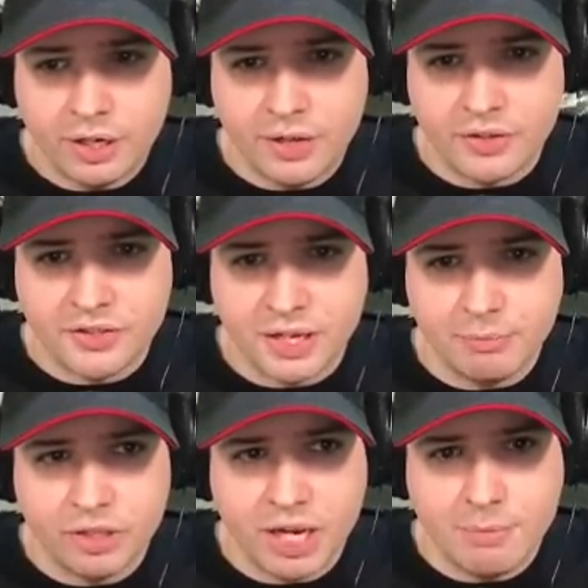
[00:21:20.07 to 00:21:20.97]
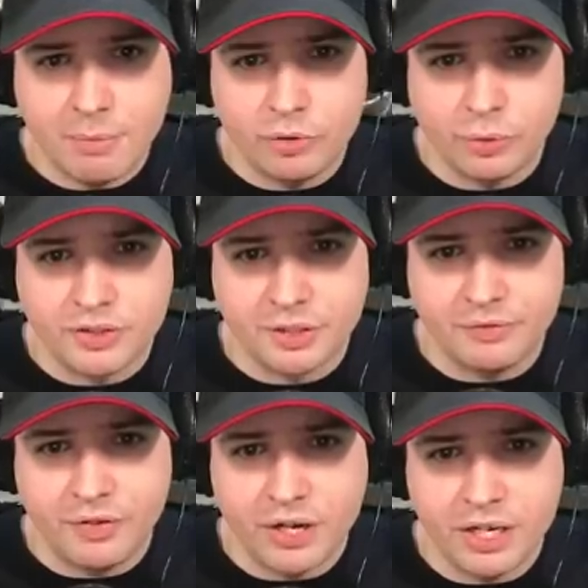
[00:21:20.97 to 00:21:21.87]
At the same time, I'm doing some
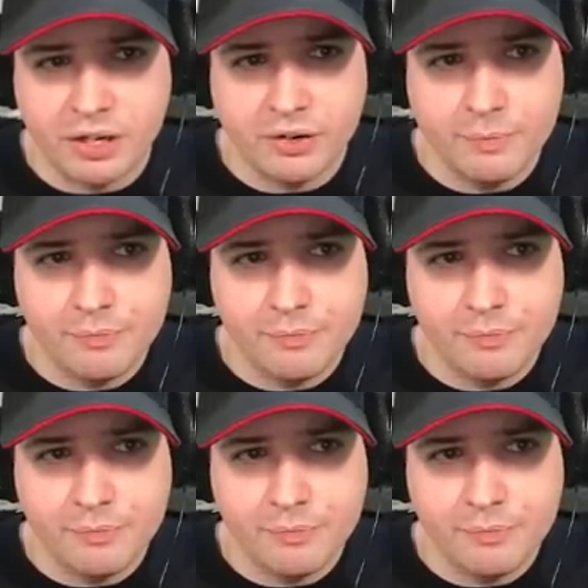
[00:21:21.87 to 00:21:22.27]
fun here.